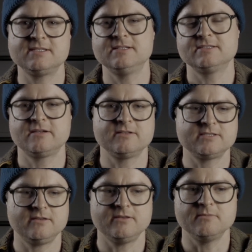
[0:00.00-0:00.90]
and is
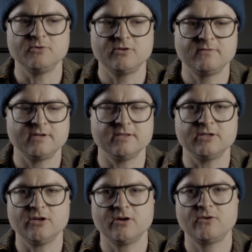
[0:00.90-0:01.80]
constantly on the move and on the
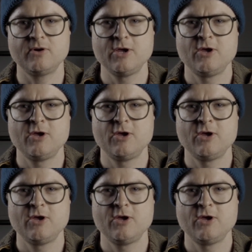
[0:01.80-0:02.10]
go,